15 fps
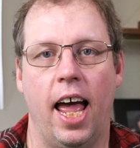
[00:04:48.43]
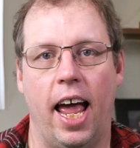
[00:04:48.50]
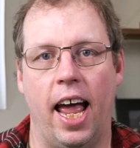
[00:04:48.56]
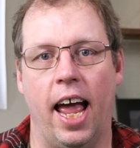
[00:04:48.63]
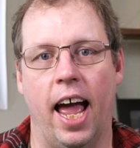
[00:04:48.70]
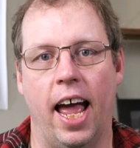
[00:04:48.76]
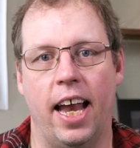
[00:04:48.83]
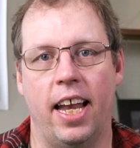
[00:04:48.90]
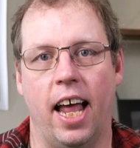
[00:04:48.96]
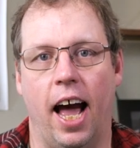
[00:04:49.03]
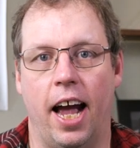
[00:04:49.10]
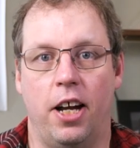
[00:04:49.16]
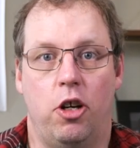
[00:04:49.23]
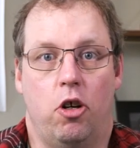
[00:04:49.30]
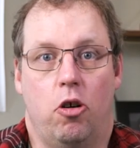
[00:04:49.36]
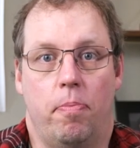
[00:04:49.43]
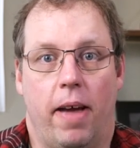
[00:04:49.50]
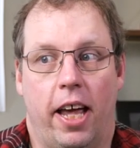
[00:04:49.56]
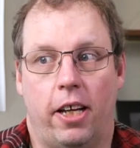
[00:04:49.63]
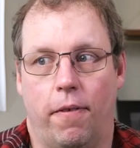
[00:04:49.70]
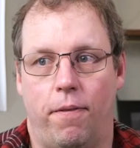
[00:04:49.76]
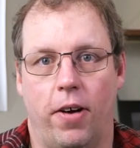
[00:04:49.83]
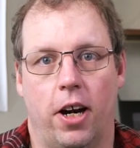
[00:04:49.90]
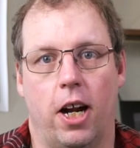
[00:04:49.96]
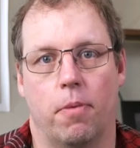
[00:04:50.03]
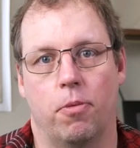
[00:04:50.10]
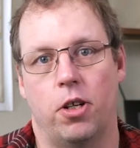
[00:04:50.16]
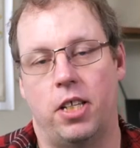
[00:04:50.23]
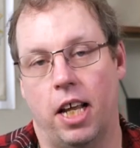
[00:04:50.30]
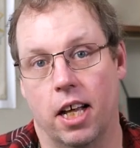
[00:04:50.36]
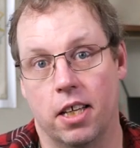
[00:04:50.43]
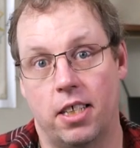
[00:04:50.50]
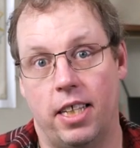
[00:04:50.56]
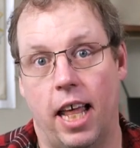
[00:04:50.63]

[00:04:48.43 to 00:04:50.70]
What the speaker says: And I do make a fair number of sales,